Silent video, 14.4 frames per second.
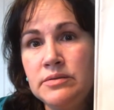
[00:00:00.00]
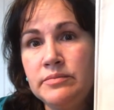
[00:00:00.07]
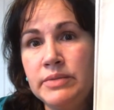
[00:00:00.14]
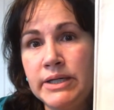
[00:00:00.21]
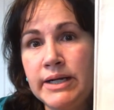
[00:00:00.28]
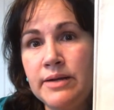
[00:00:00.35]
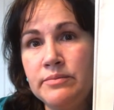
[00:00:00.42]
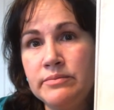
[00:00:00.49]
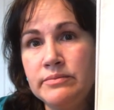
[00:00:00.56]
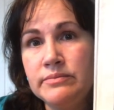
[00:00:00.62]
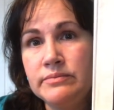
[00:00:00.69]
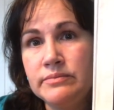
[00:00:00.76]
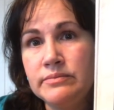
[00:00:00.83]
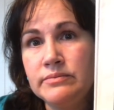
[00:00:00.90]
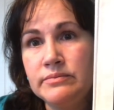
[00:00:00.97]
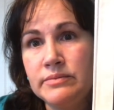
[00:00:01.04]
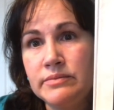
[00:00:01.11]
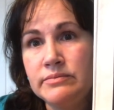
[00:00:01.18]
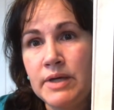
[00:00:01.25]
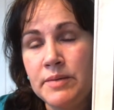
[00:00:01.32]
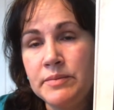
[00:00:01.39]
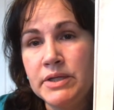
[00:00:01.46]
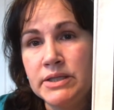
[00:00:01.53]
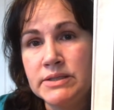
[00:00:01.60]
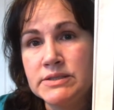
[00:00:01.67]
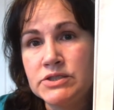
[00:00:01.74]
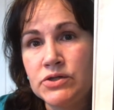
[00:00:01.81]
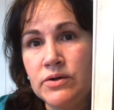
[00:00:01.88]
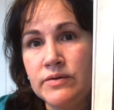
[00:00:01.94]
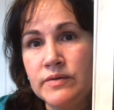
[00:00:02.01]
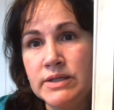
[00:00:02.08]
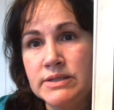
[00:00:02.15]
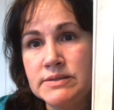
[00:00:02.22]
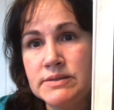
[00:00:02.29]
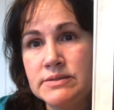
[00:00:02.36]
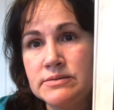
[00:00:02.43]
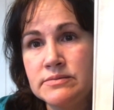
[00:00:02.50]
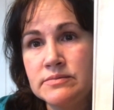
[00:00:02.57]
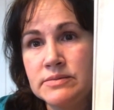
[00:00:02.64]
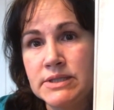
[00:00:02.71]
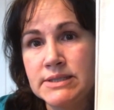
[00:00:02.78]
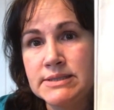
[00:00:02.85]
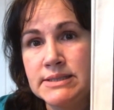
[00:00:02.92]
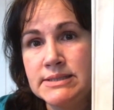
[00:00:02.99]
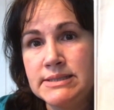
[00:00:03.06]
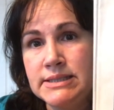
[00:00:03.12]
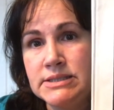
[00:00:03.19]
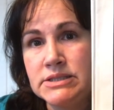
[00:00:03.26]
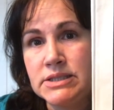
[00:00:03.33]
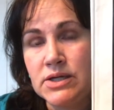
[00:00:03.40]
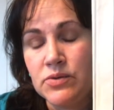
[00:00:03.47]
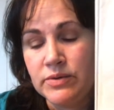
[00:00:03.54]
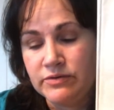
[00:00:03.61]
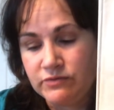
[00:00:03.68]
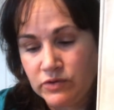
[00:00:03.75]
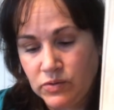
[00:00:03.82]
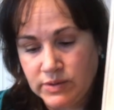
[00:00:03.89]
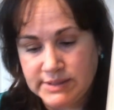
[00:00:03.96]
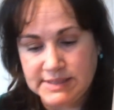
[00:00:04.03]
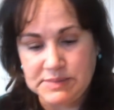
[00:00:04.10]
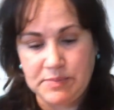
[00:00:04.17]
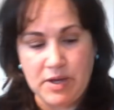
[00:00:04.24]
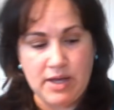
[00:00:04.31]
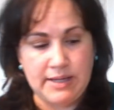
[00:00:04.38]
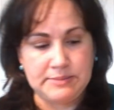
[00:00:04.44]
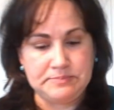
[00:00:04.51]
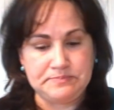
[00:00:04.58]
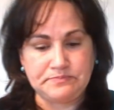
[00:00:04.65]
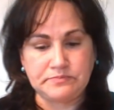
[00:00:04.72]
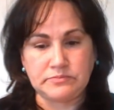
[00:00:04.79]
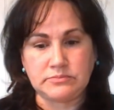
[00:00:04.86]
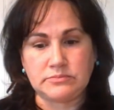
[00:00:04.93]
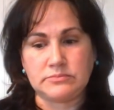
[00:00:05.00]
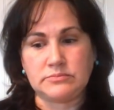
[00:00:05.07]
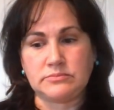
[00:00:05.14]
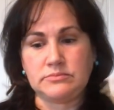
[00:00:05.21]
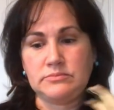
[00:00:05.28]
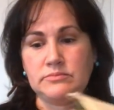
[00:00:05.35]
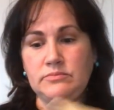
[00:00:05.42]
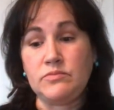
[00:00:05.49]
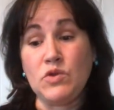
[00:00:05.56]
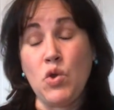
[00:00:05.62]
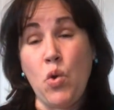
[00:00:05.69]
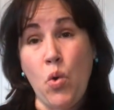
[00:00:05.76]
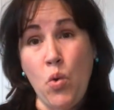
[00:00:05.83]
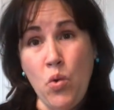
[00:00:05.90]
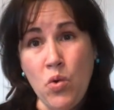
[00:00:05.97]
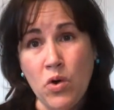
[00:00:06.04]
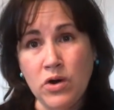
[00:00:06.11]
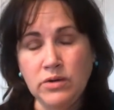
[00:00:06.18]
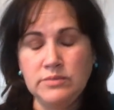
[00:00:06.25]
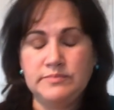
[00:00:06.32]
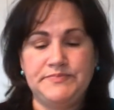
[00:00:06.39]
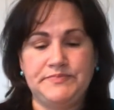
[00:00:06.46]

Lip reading: But I'm going to start this because this needs to go in Flora's spot. Or